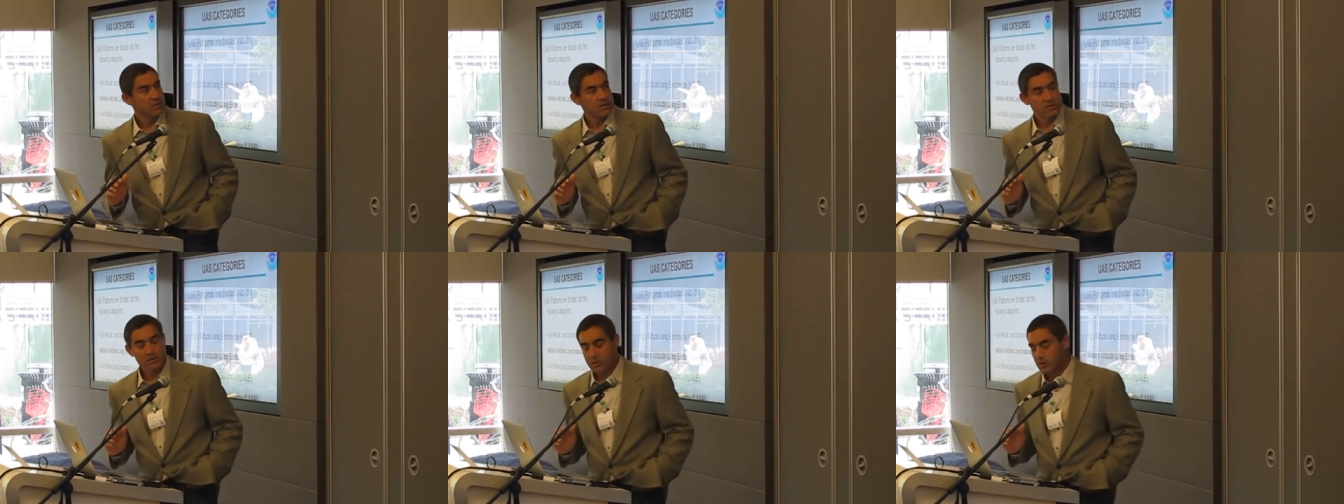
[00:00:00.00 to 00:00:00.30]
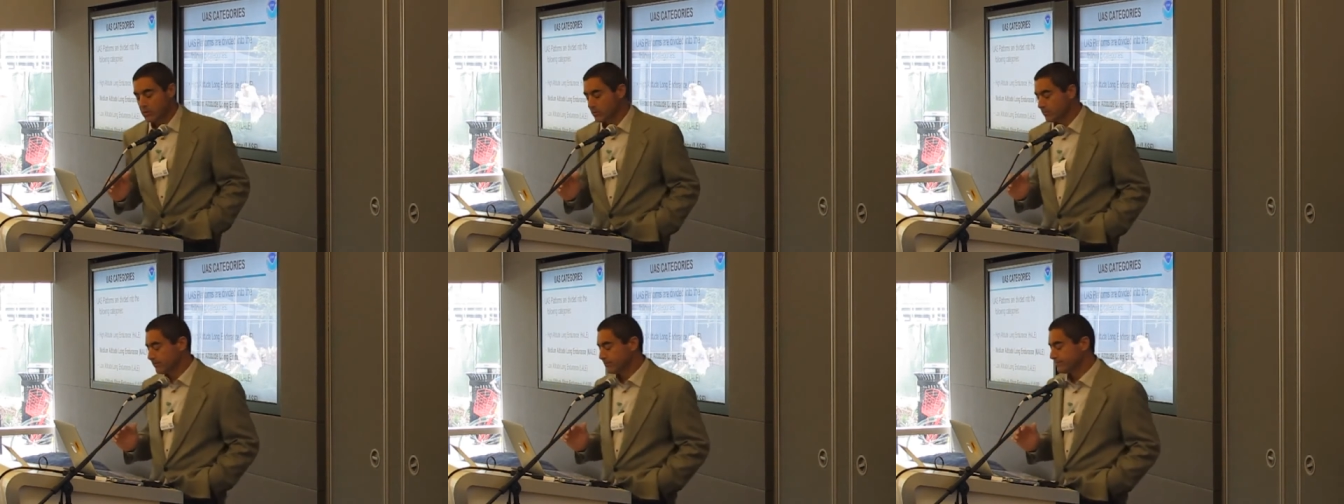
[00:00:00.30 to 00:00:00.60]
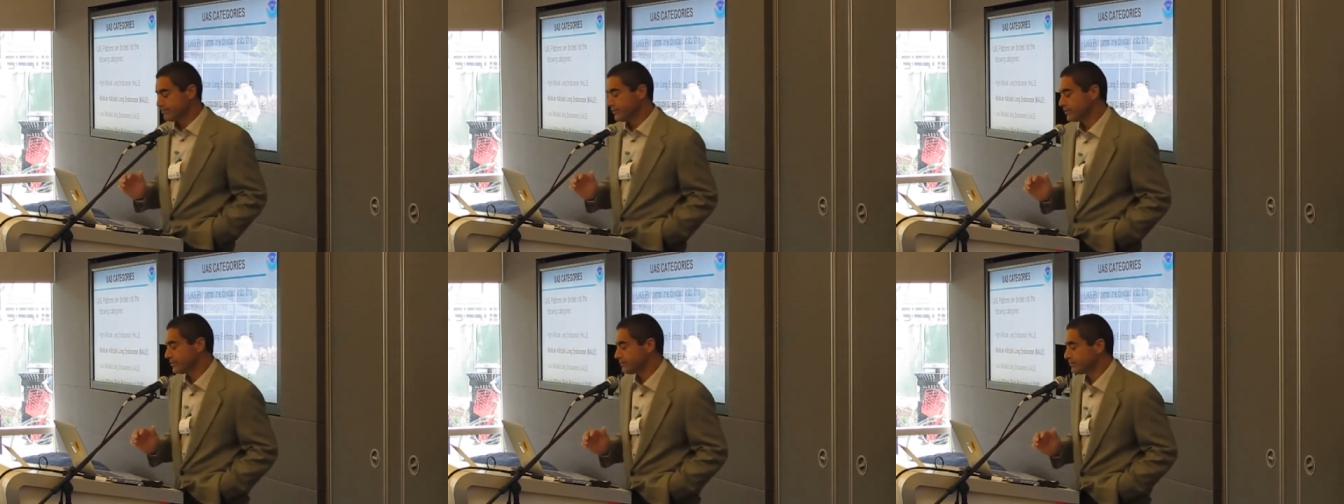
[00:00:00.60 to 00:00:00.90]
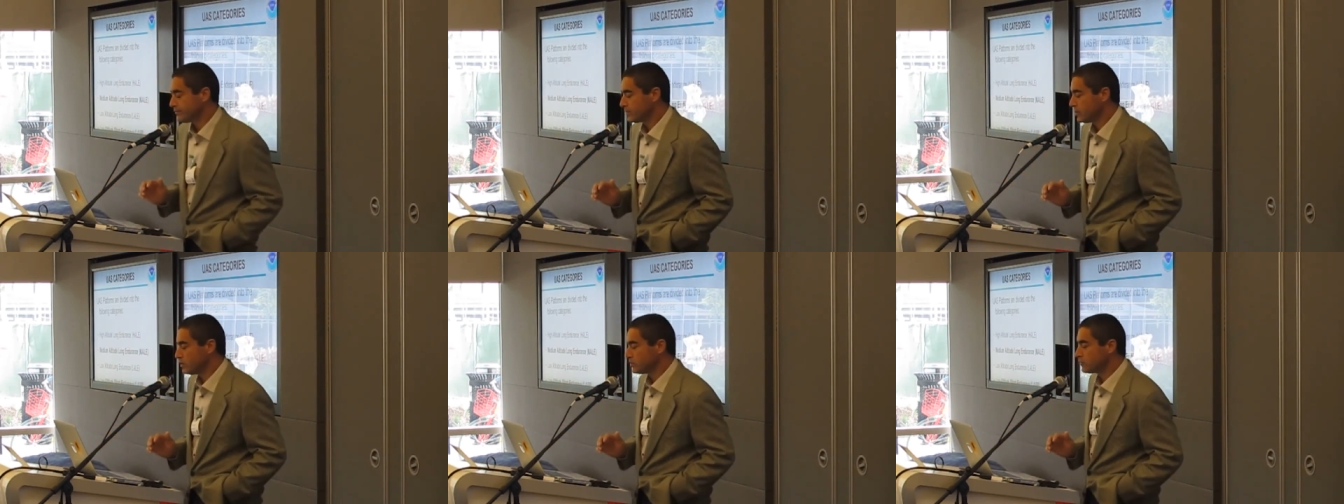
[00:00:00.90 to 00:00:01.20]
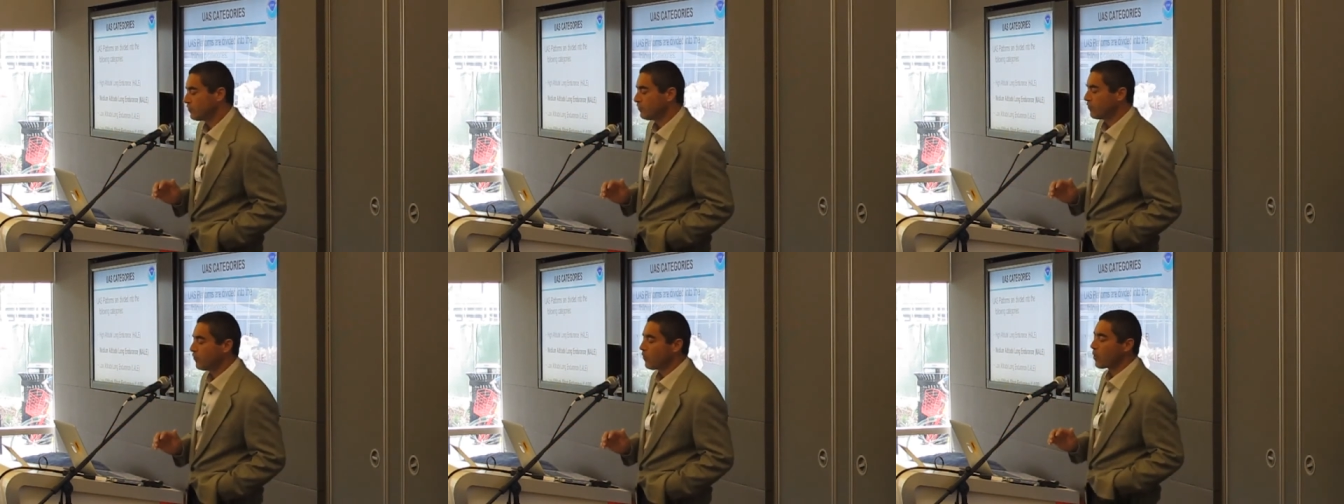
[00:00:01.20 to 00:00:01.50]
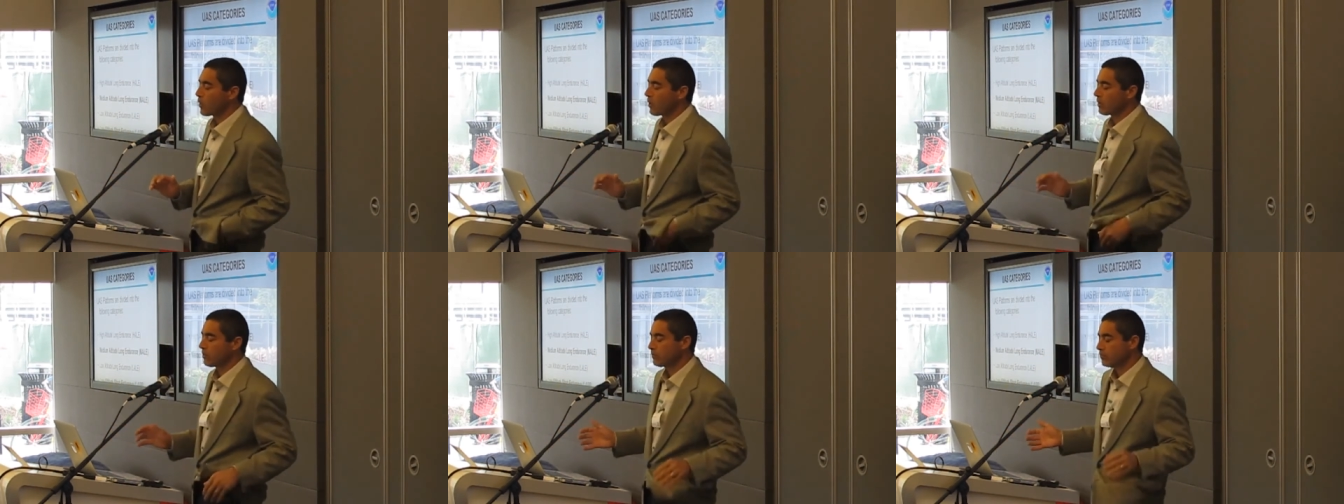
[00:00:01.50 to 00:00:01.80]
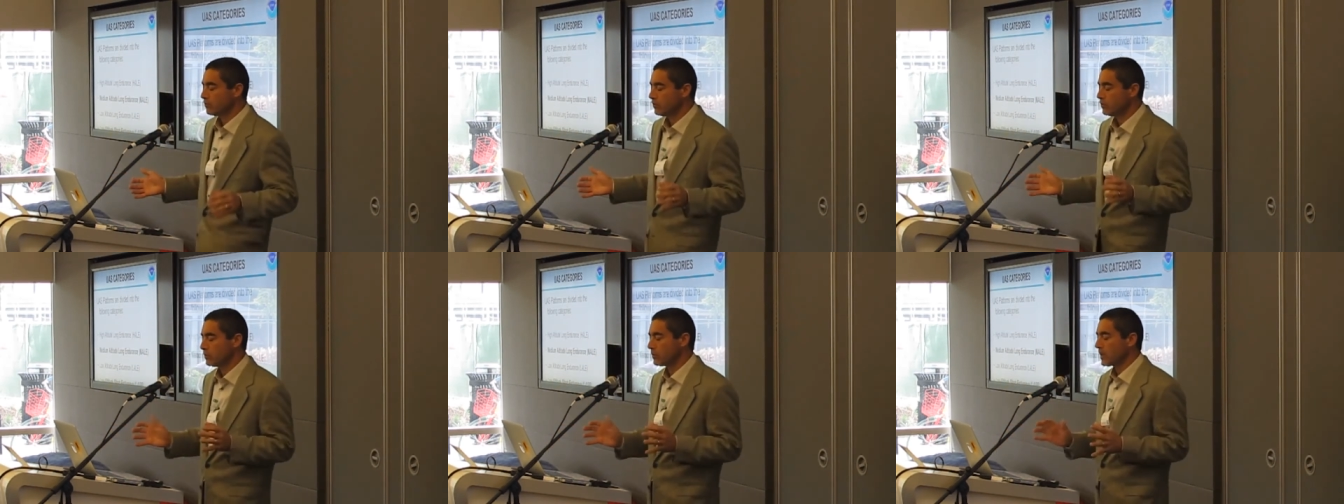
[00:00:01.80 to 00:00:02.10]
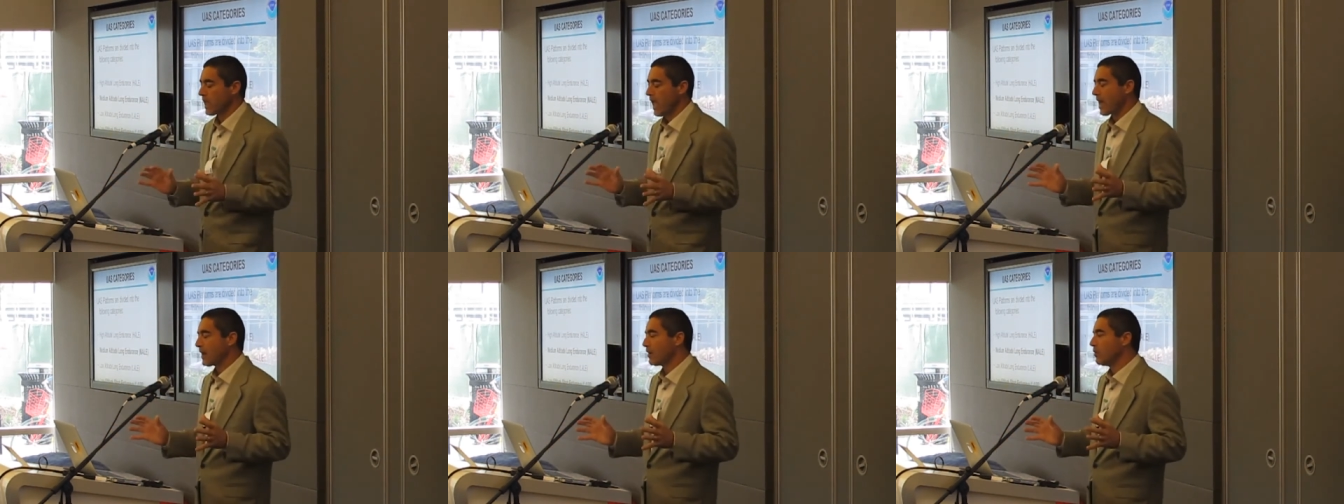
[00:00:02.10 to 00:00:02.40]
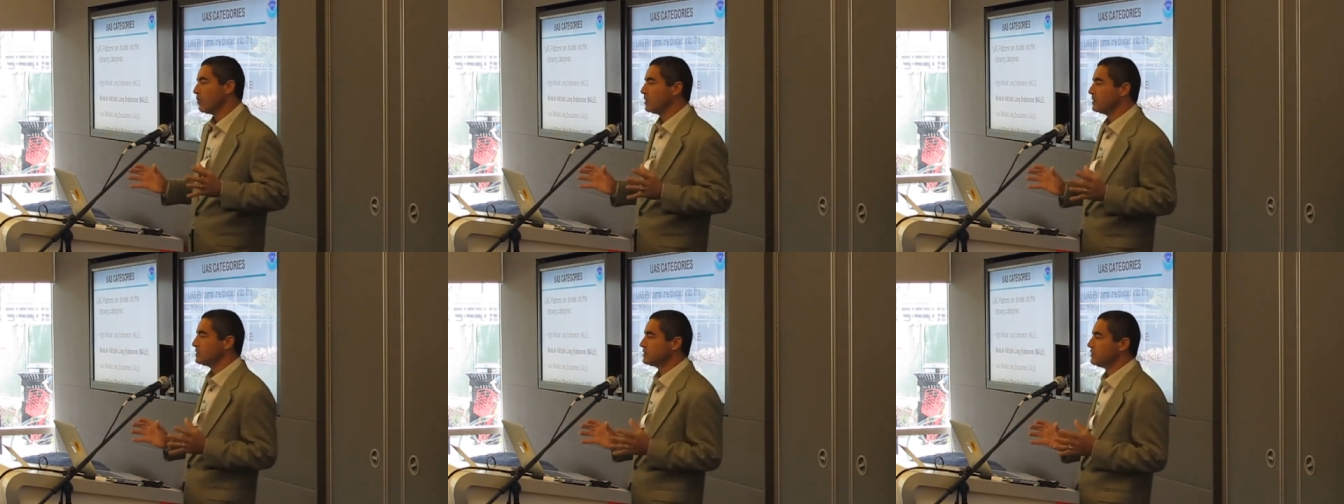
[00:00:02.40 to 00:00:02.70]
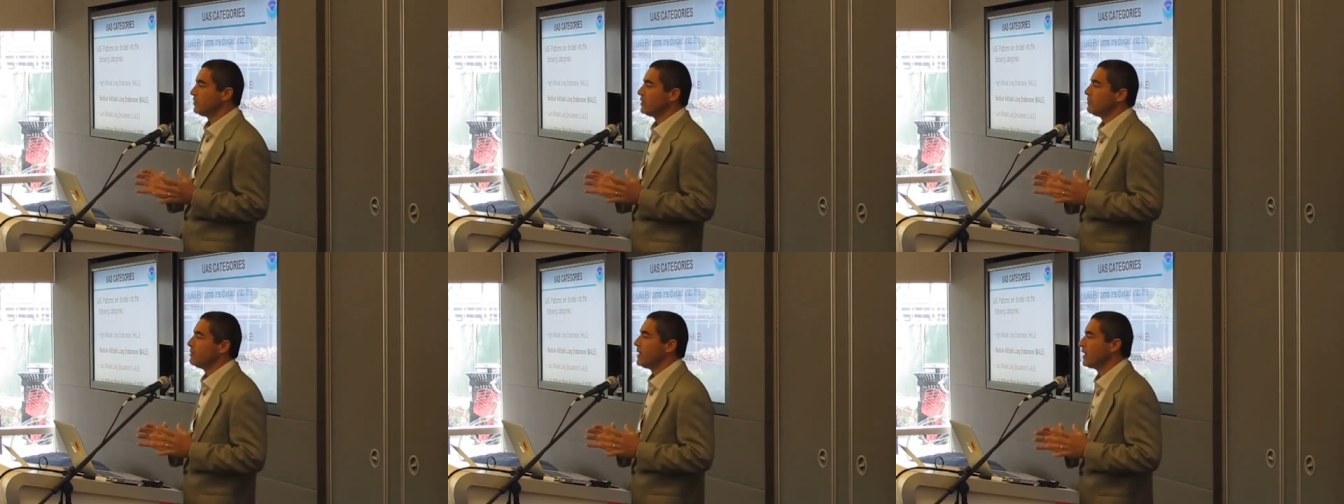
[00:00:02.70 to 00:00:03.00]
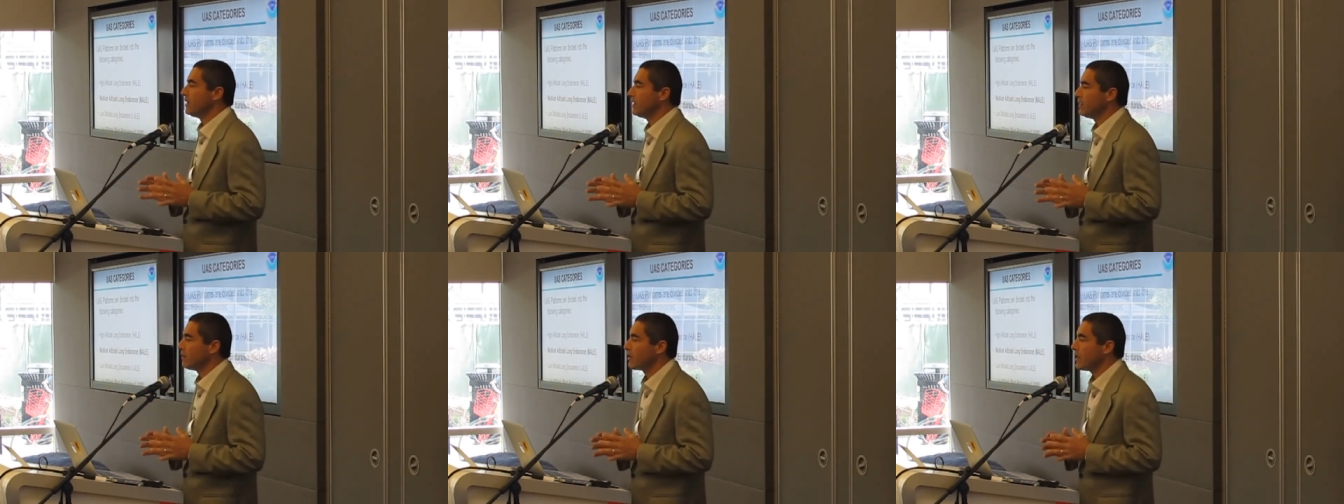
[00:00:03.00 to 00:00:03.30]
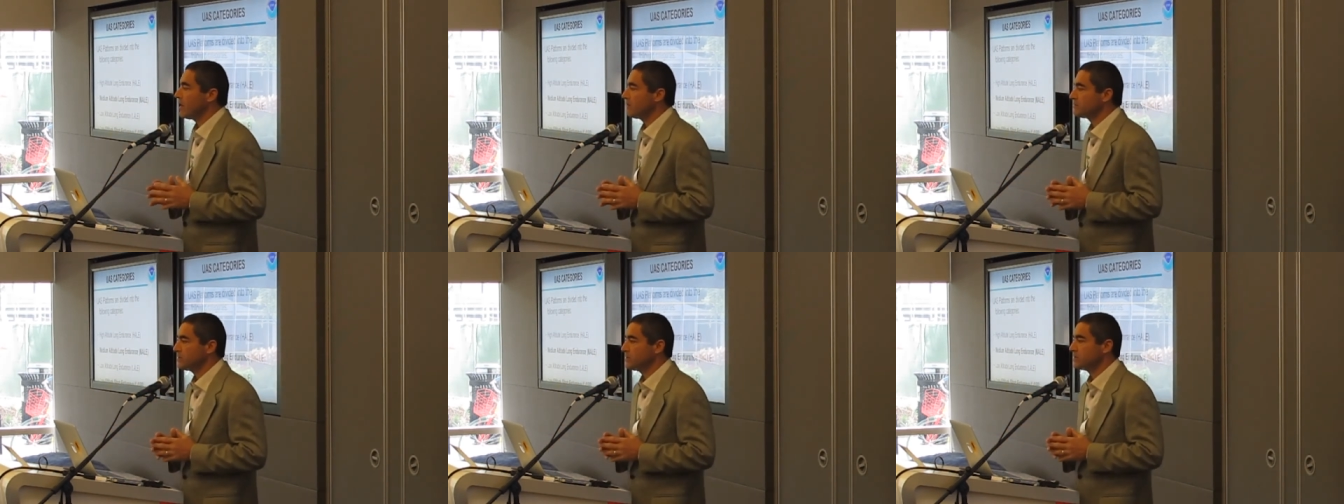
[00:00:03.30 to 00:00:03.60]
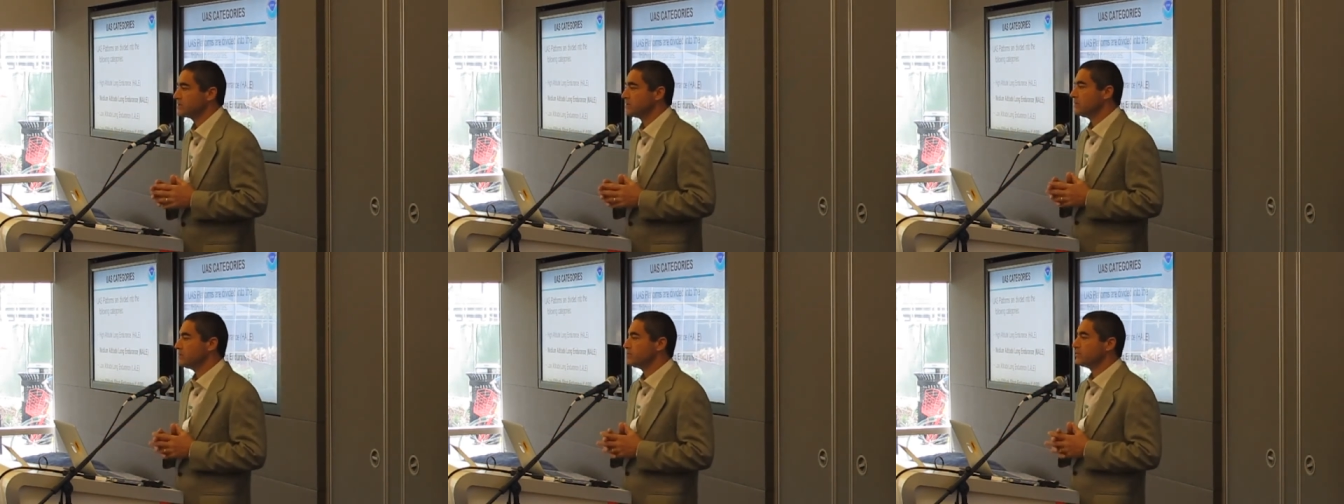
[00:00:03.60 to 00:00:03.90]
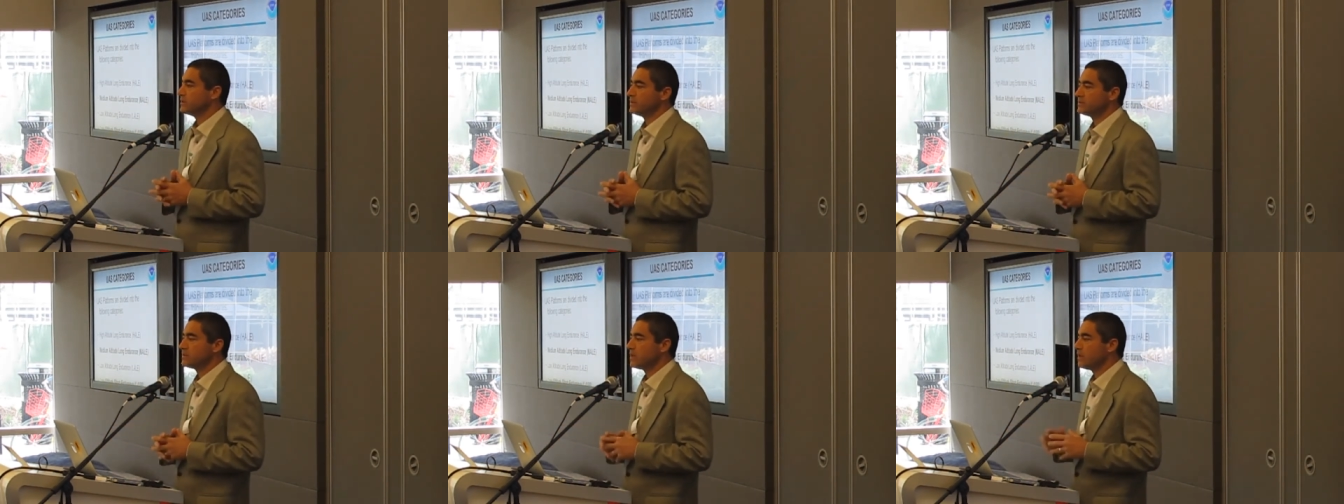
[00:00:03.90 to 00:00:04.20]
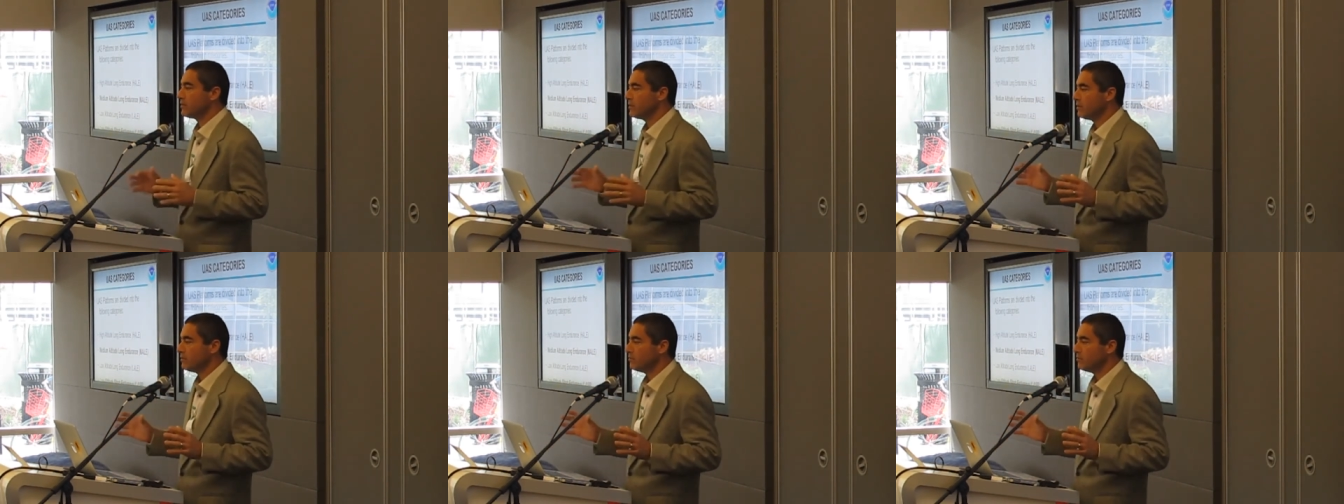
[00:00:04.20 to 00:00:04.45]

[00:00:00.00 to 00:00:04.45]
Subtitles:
So there's four real categories of unmanned aircraft systems. That's how the